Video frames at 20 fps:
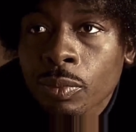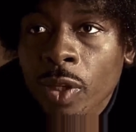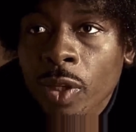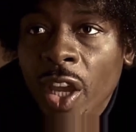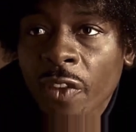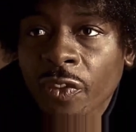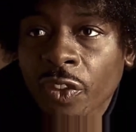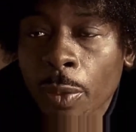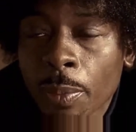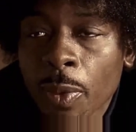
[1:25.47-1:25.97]

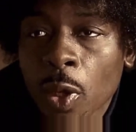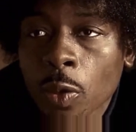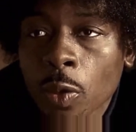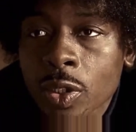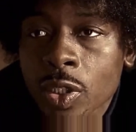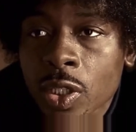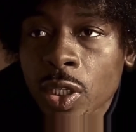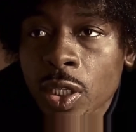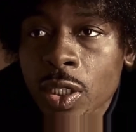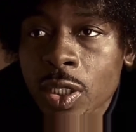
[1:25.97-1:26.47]
If the milk
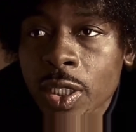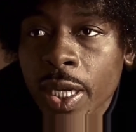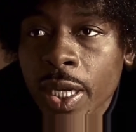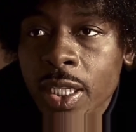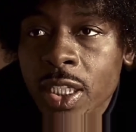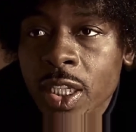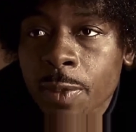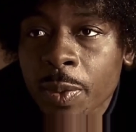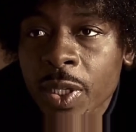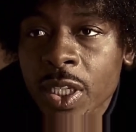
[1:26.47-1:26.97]
turns out
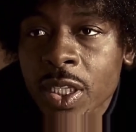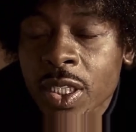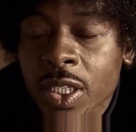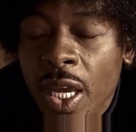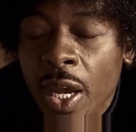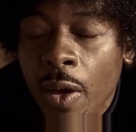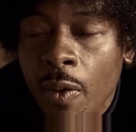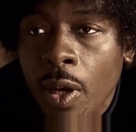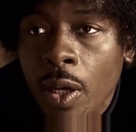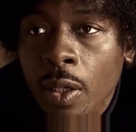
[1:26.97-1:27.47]
to be
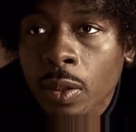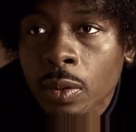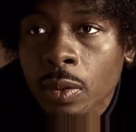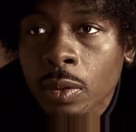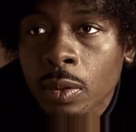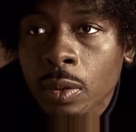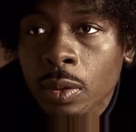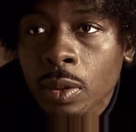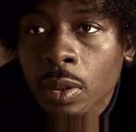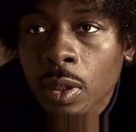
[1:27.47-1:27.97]
sour,
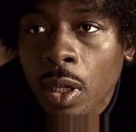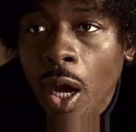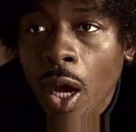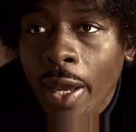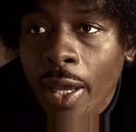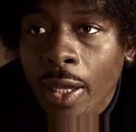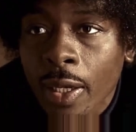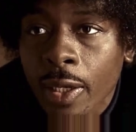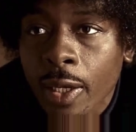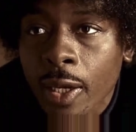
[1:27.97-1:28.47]
I
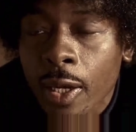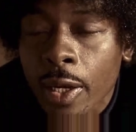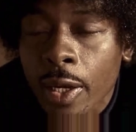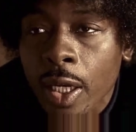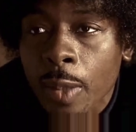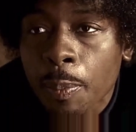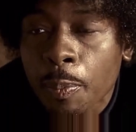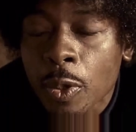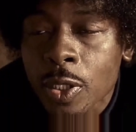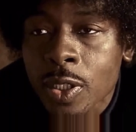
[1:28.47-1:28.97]
ain't the kind
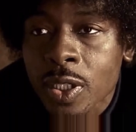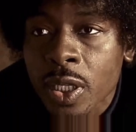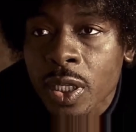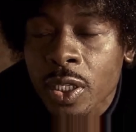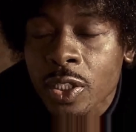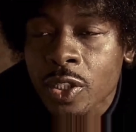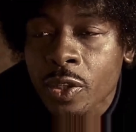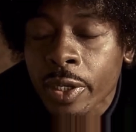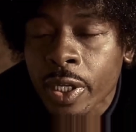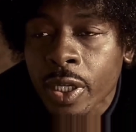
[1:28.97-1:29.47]
of pussy to
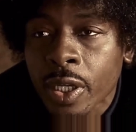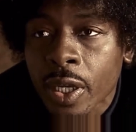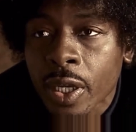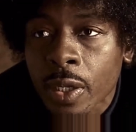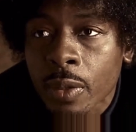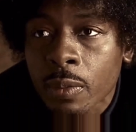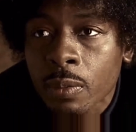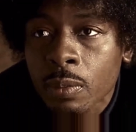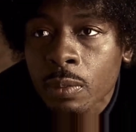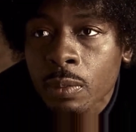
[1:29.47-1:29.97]
drink it.
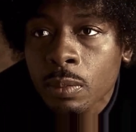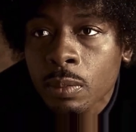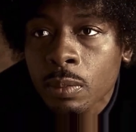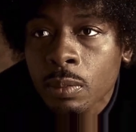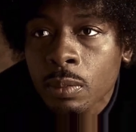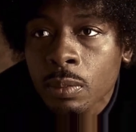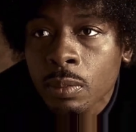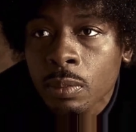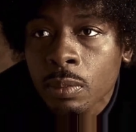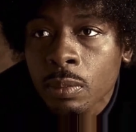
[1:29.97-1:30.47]

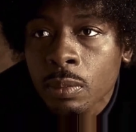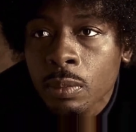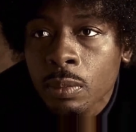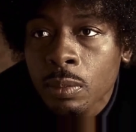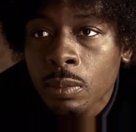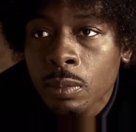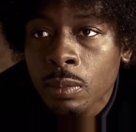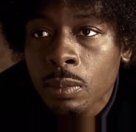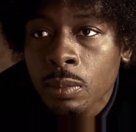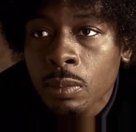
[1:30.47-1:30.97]

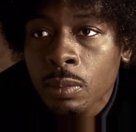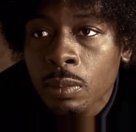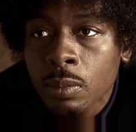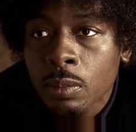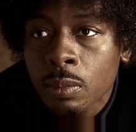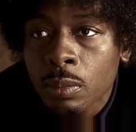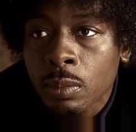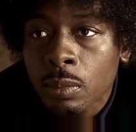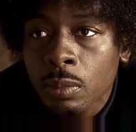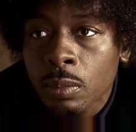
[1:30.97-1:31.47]

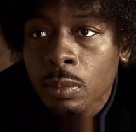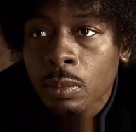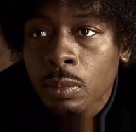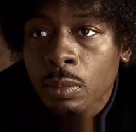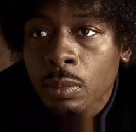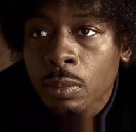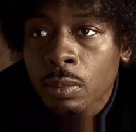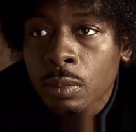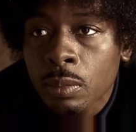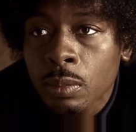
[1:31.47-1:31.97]

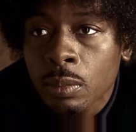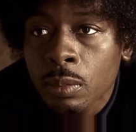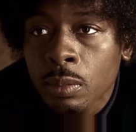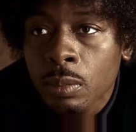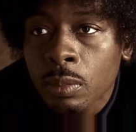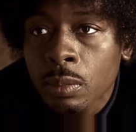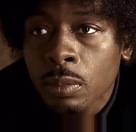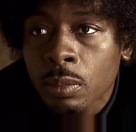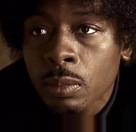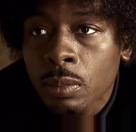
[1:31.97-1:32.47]

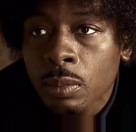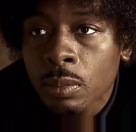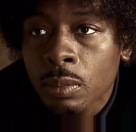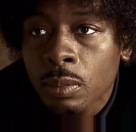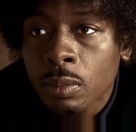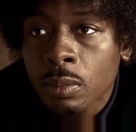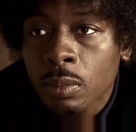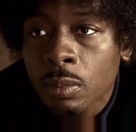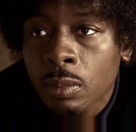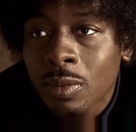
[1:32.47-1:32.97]

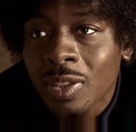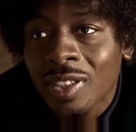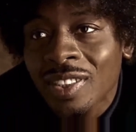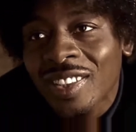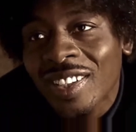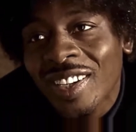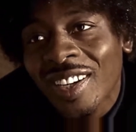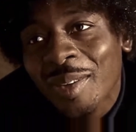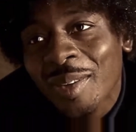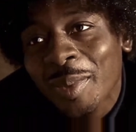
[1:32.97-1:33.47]
Do you
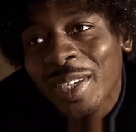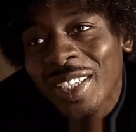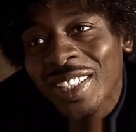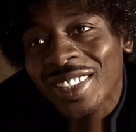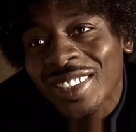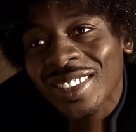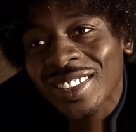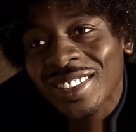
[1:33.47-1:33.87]
know what I mean?